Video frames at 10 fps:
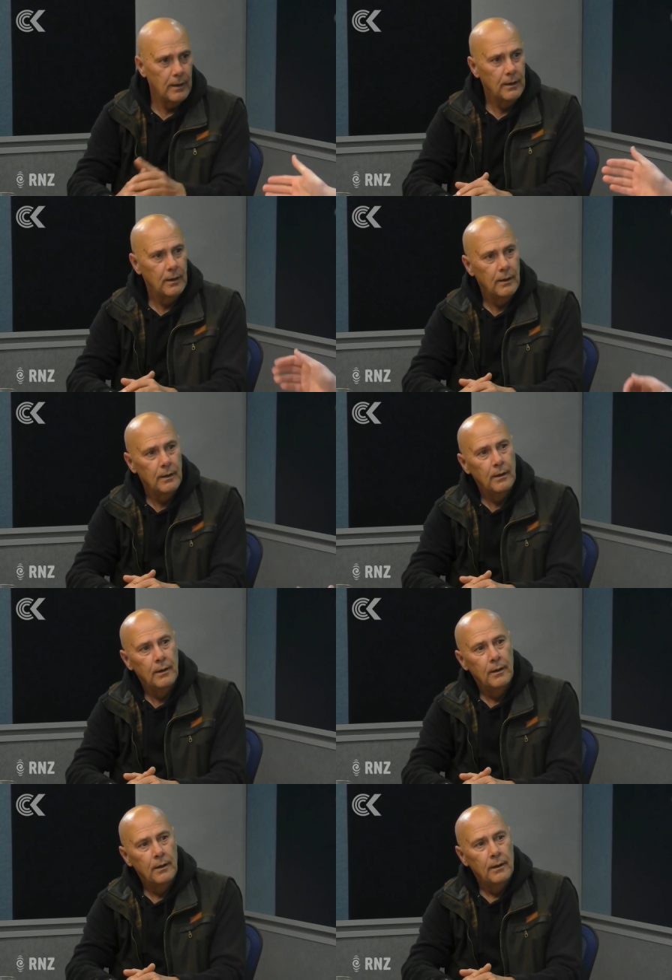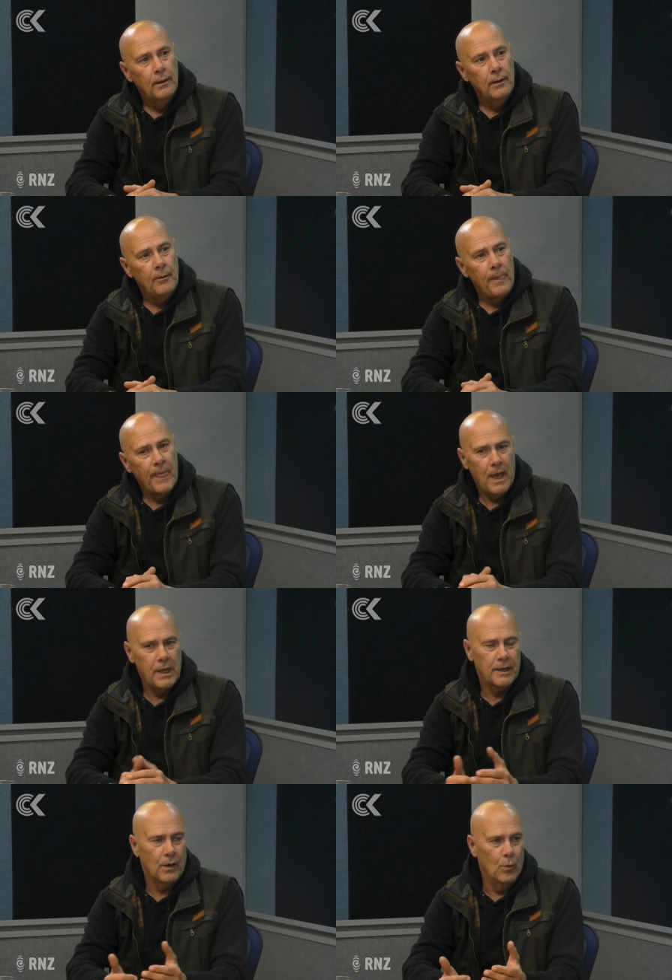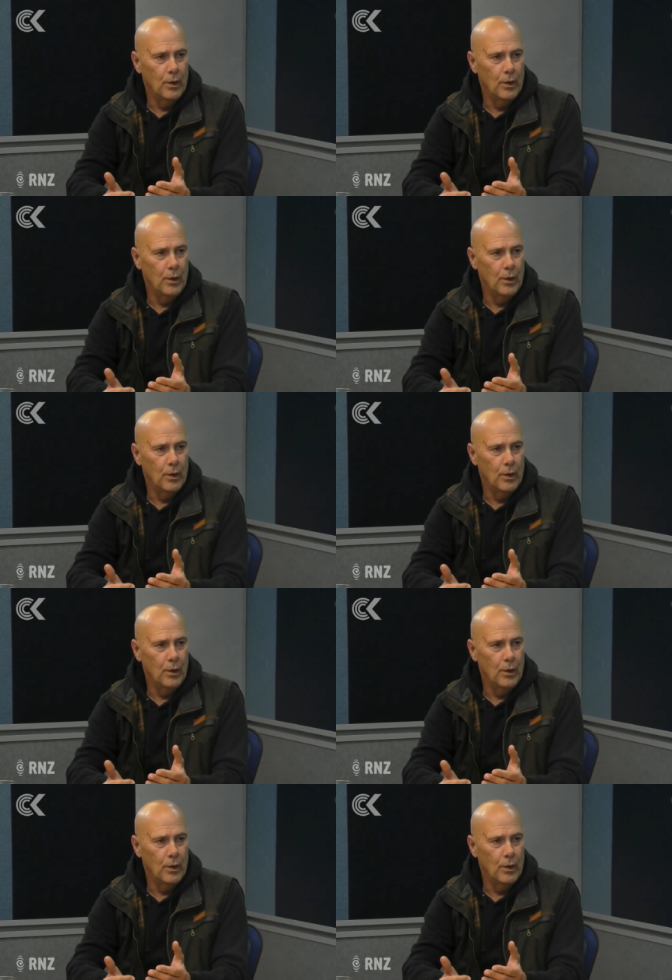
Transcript: but if he wins this by election as an independent. He ain't going